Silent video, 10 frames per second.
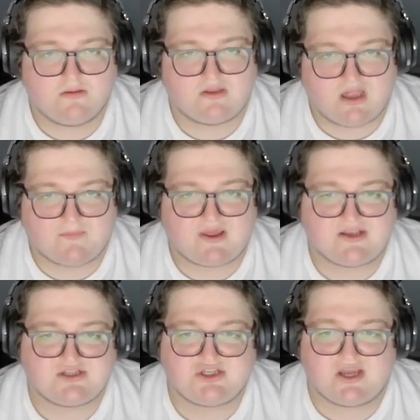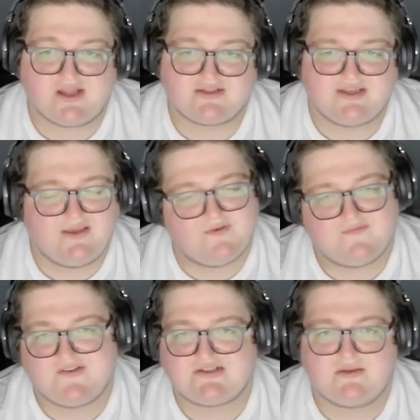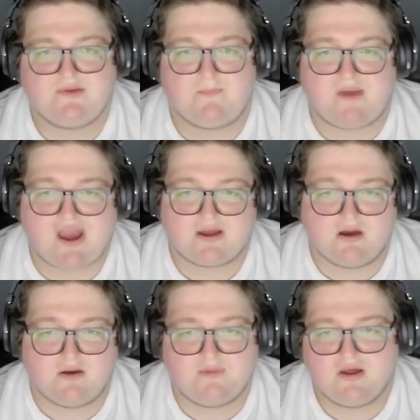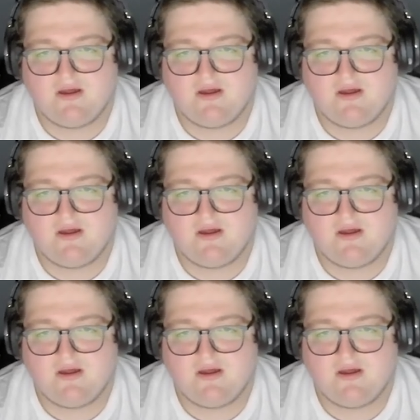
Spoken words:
Let him get his chance. Even if it's to be a backup,